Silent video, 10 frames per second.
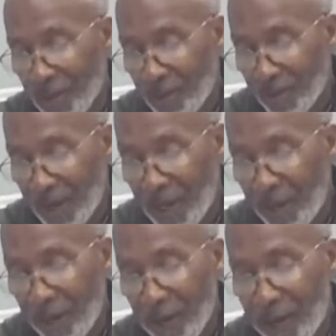Right?
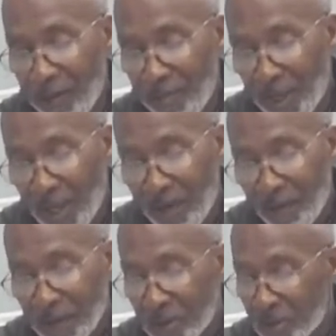
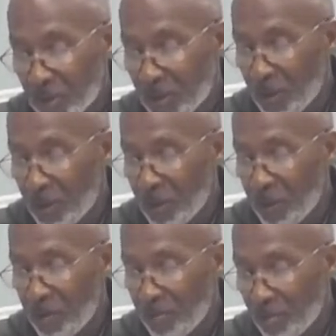Behavior is so
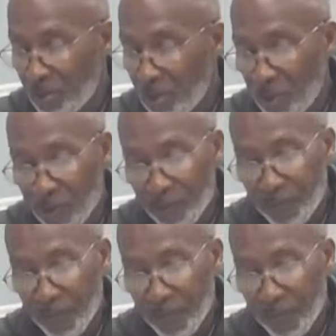important.